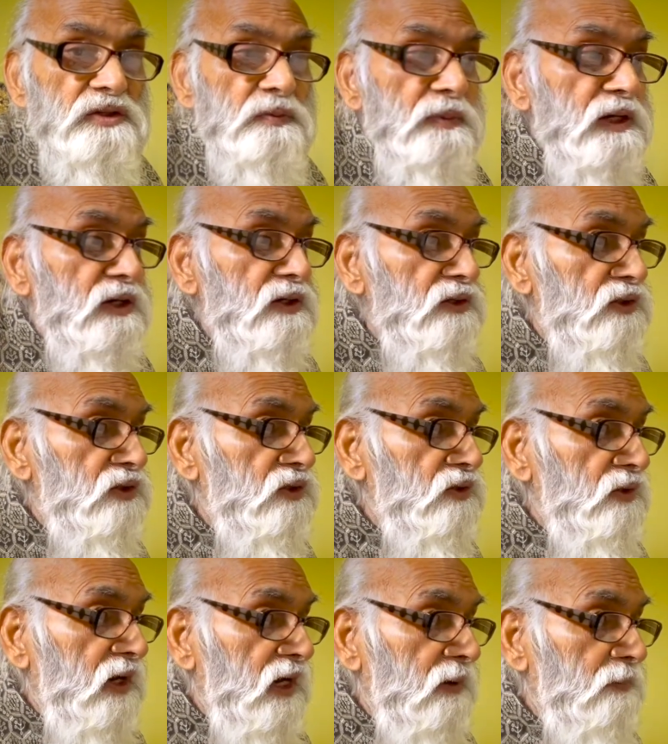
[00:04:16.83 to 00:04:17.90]
begins to
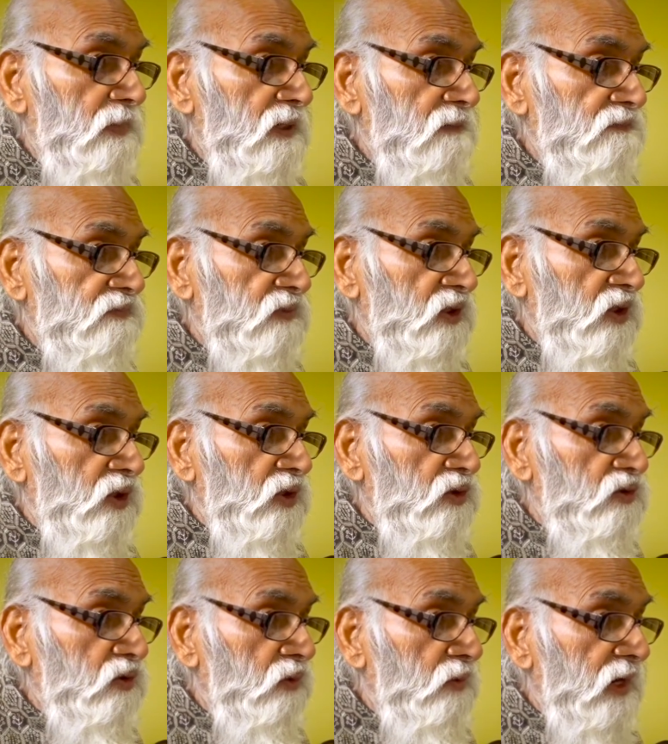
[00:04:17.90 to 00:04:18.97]
happen.
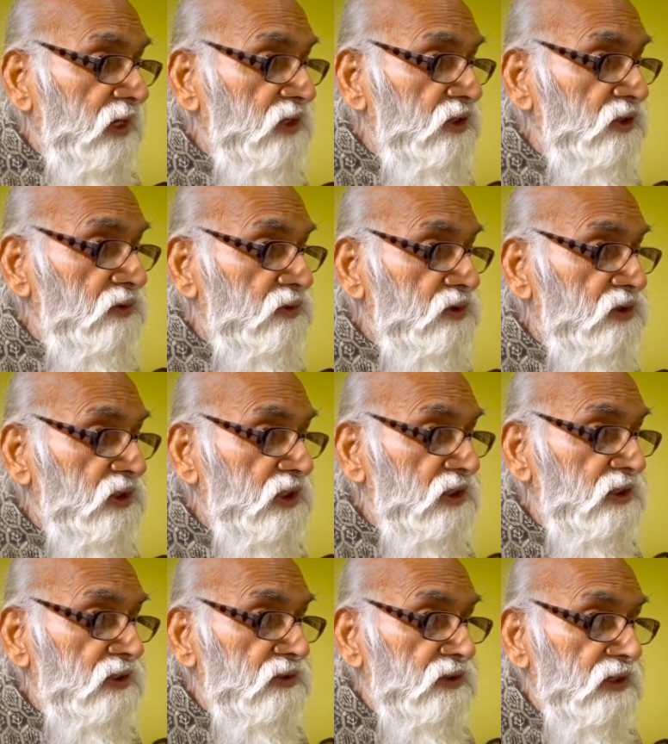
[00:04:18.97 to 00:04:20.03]
So when you see
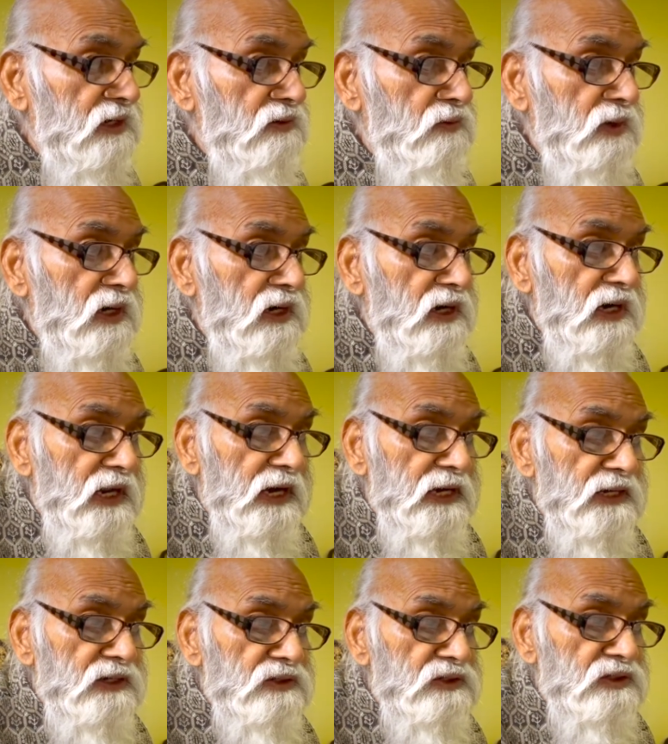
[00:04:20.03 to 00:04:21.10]
the silver
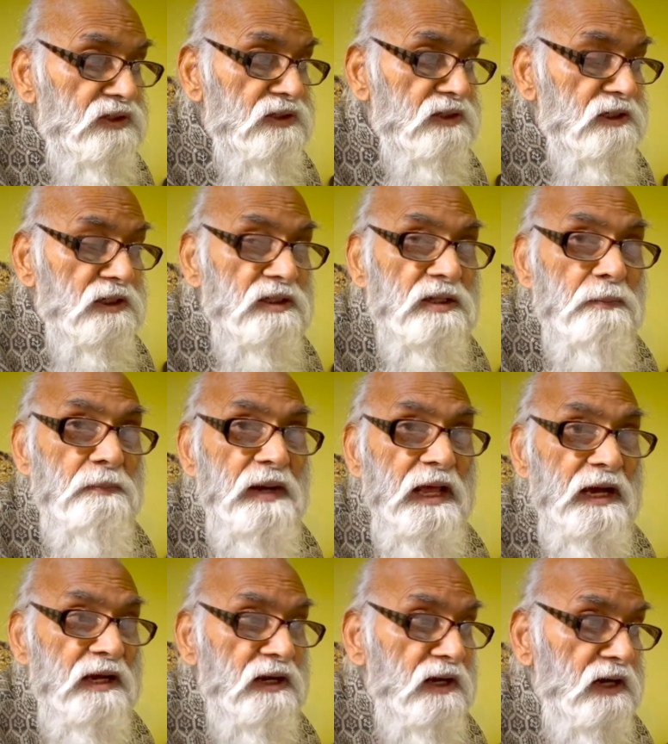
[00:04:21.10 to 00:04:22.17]
lines in the
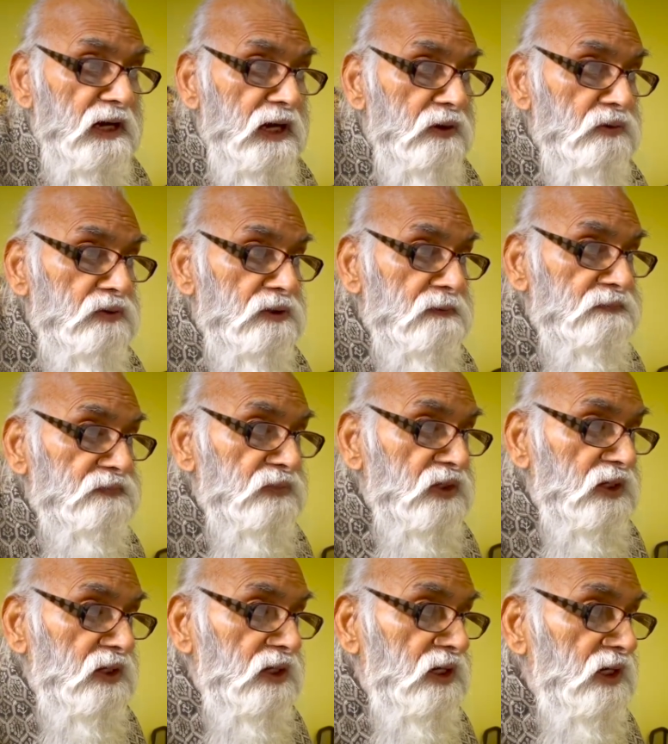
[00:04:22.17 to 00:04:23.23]
black cloud,
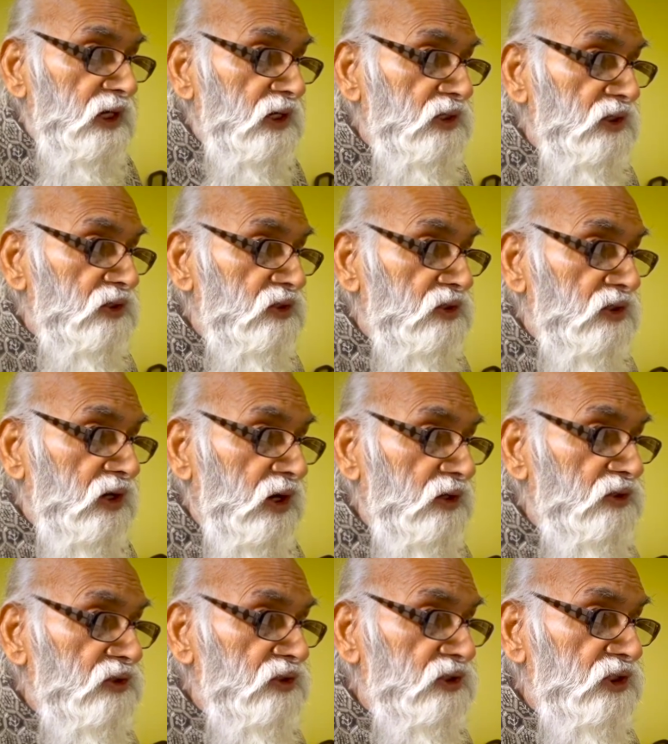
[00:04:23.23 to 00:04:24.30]
it is
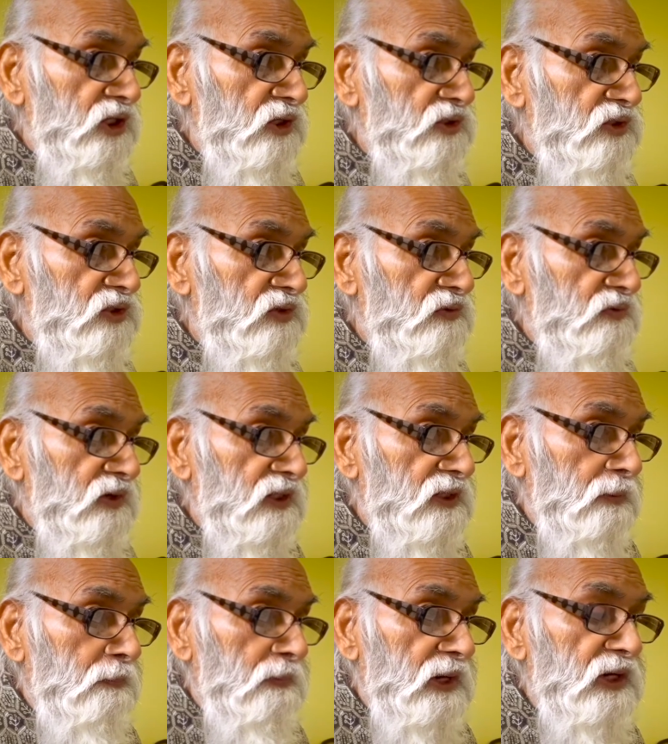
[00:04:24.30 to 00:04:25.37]
not just for
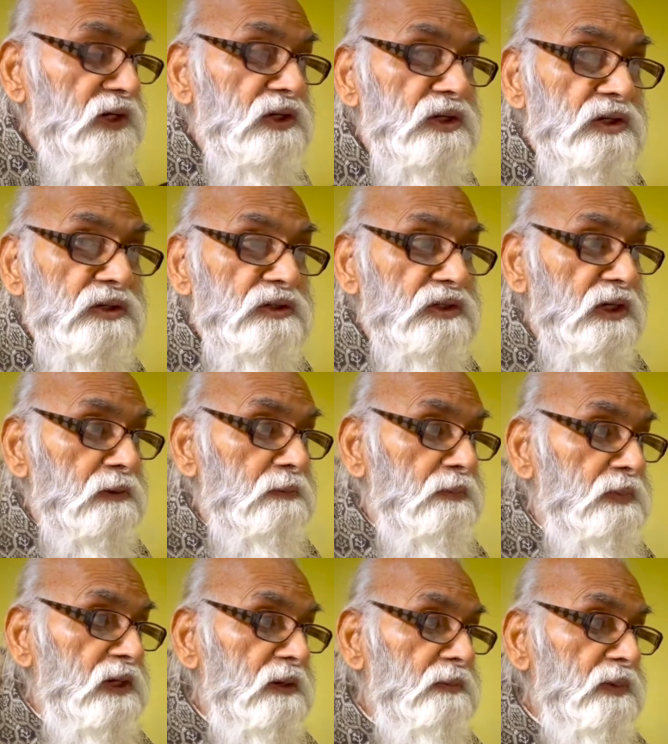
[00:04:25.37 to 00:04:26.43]
the painters and
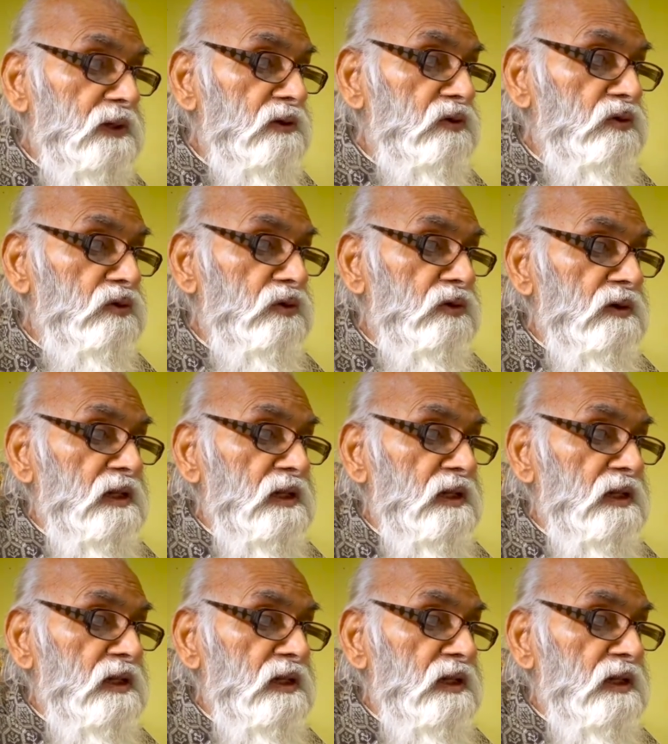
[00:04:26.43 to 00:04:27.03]
people who